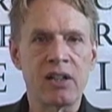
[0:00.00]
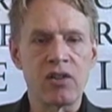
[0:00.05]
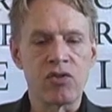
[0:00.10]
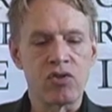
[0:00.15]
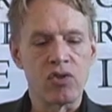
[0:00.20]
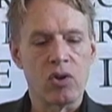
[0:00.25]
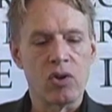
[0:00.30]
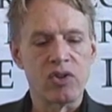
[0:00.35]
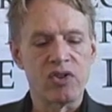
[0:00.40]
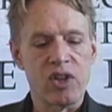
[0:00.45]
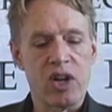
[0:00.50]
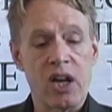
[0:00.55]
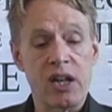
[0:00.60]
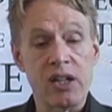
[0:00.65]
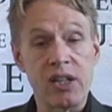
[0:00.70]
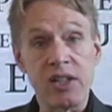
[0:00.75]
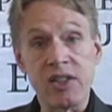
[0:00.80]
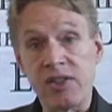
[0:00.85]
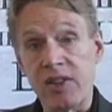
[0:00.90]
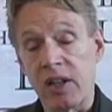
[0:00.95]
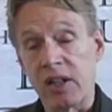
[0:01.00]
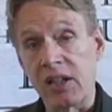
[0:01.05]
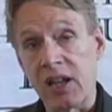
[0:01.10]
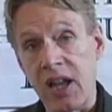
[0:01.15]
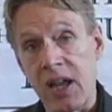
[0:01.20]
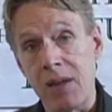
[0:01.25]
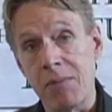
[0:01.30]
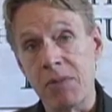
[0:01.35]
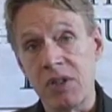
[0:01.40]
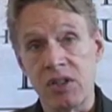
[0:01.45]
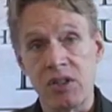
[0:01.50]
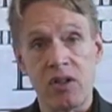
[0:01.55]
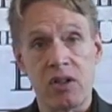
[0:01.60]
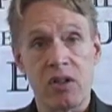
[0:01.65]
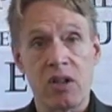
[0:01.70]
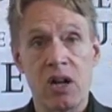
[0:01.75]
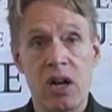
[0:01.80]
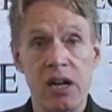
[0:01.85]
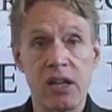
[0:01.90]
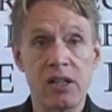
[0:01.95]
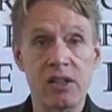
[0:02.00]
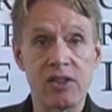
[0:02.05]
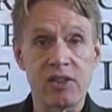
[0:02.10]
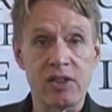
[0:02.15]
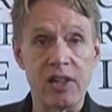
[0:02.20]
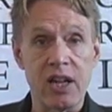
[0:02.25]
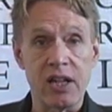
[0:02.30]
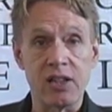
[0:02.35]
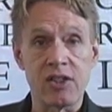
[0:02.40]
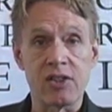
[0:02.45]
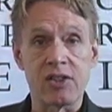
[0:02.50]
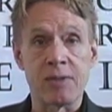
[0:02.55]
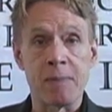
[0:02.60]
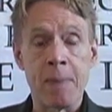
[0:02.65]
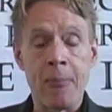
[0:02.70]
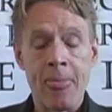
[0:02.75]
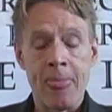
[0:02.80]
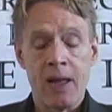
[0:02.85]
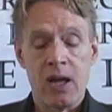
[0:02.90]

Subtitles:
control scientists that came into the United States